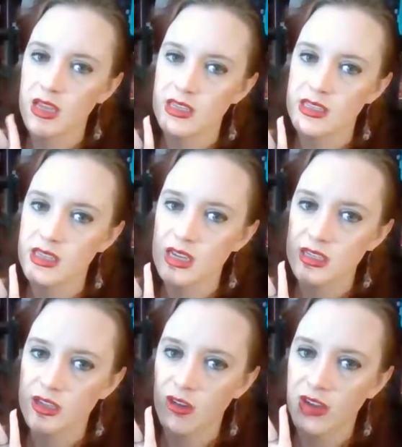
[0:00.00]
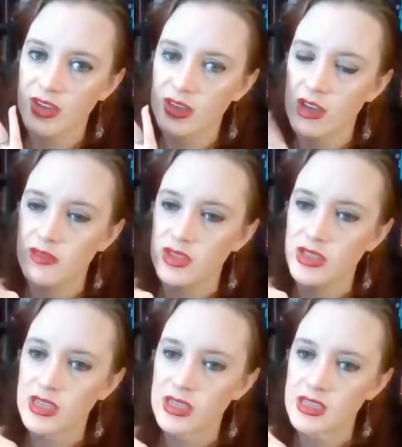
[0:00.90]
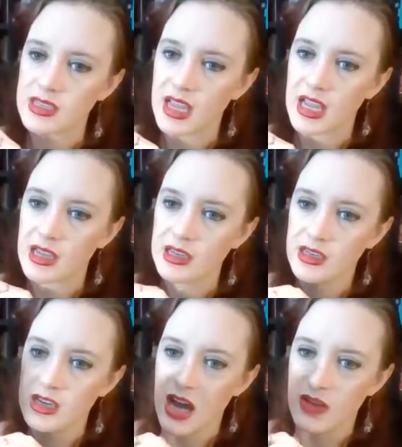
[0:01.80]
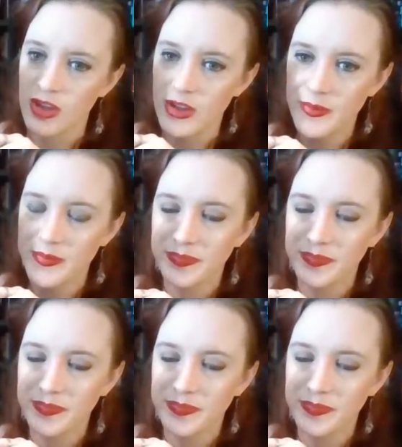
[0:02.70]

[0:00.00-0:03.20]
It is not a graphic novel. It is a novel.